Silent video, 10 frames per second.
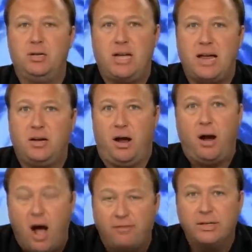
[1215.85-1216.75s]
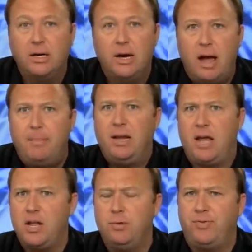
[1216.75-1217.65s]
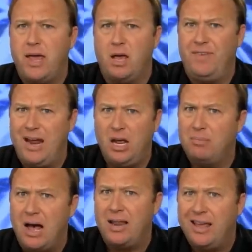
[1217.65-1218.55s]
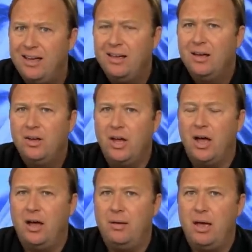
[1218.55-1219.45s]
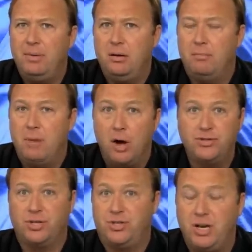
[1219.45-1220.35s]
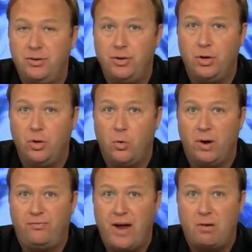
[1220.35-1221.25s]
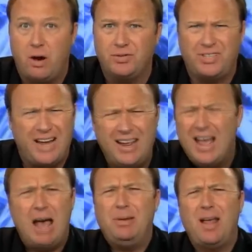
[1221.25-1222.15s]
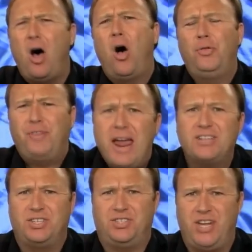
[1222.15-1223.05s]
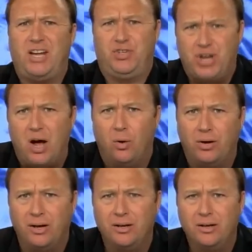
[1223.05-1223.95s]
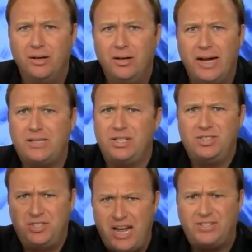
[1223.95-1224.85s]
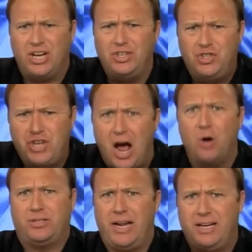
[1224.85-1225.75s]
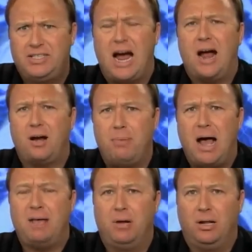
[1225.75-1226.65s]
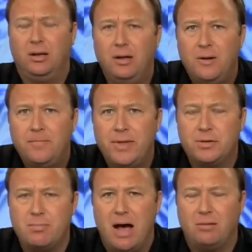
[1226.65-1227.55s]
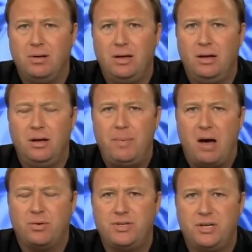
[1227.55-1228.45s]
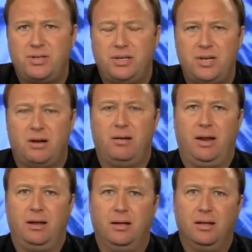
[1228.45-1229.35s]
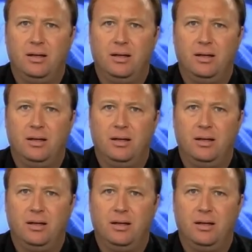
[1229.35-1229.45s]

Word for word: getting his head cut off. I mean, can Absolutely. you think of anybody? Uh, I mean, Moses didn't do what Pharaoh said. I mean, the whole thing's a sick joke. It's yeah, a, it really it's is. joke. The entire Bible is about, uh, about resisting tyranny.